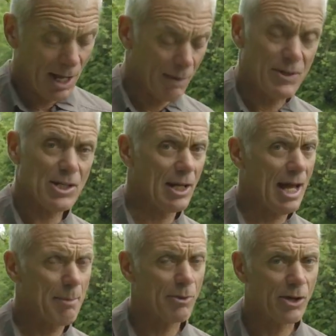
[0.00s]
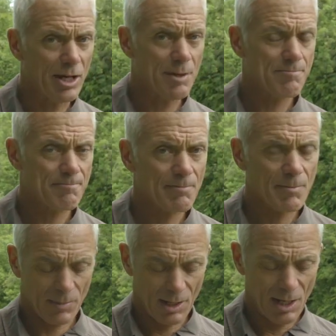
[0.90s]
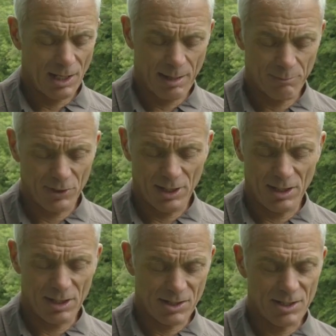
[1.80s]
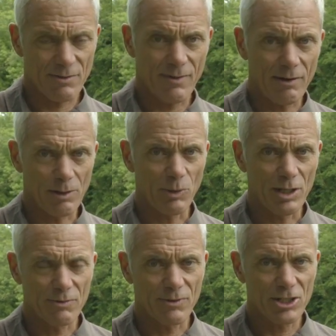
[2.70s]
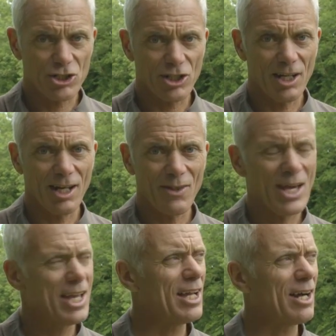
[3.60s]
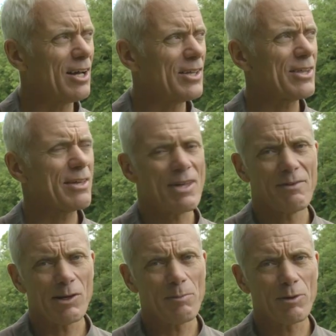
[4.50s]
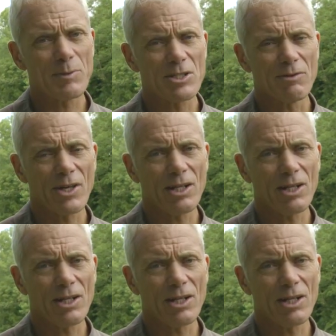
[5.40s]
I've eaten lamprey. Lamprey is, is a very weird fish. Uh, they are they're, they're, very primitive.